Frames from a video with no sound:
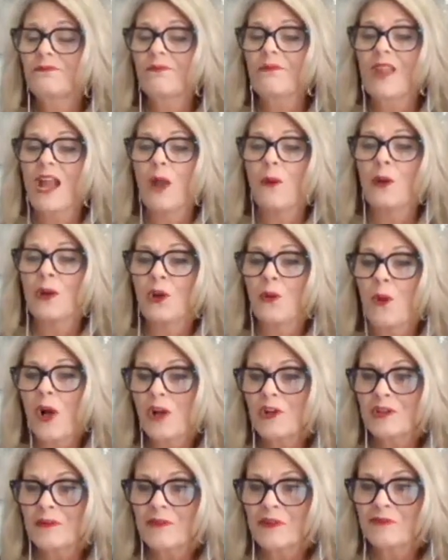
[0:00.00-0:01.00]
I want to
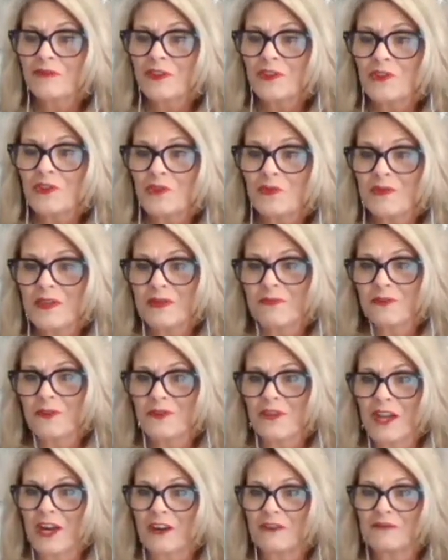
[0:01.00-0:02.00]
welcome a few new people
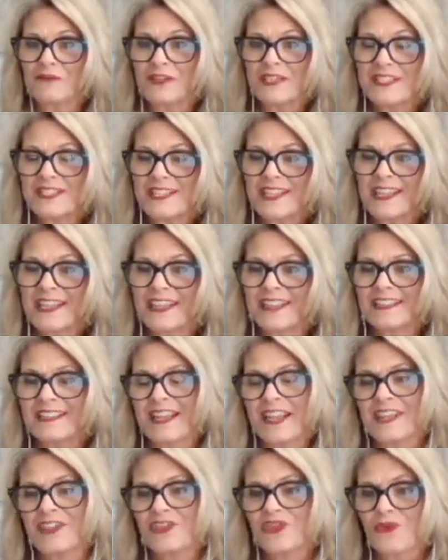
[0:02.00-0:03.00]
that are visiting
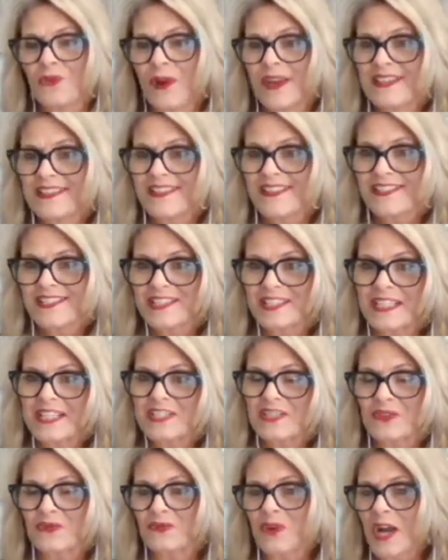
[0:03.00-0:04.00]
and joined us.
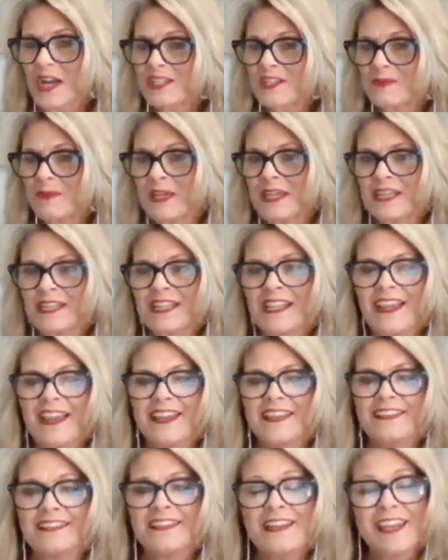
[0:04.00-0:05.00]
Lisa Rossman,
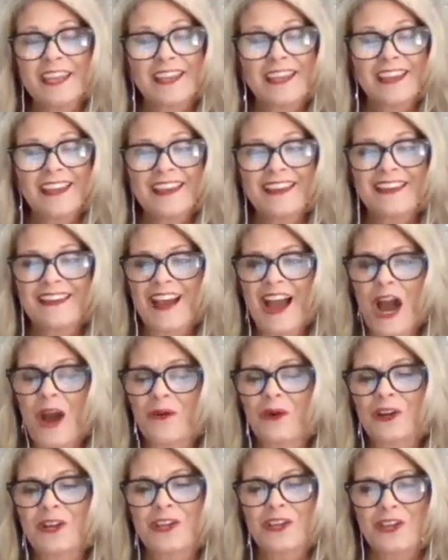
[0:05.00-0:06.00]
Nikki, how
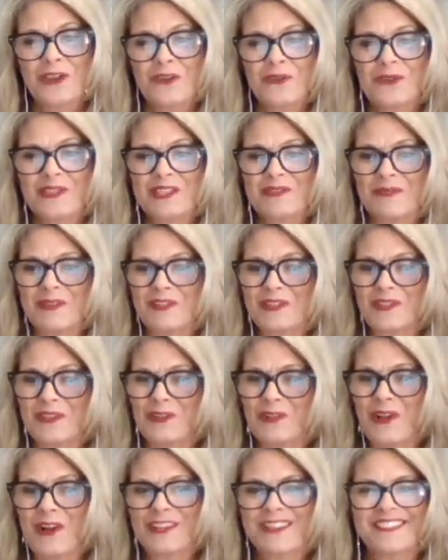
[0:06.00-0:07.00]
are you? It's been so
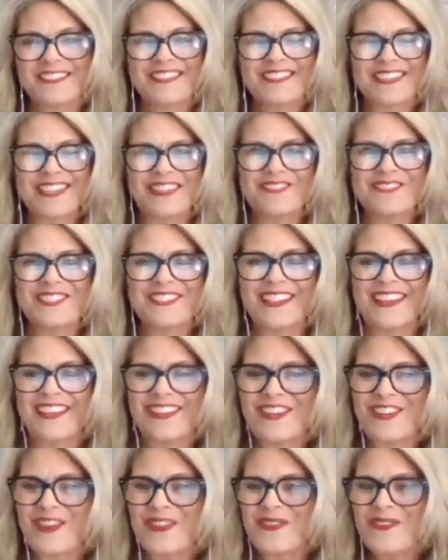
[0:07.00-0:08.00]
long since I've
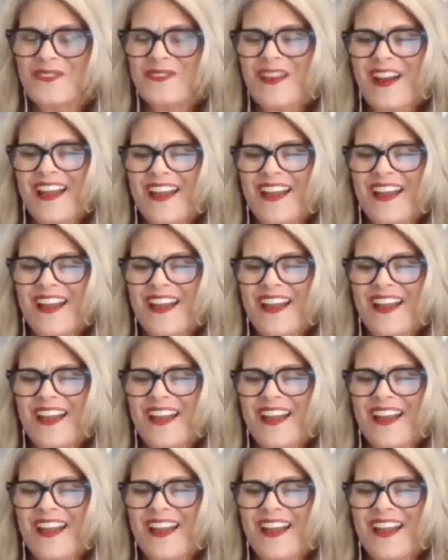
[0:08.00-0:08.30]
seen you.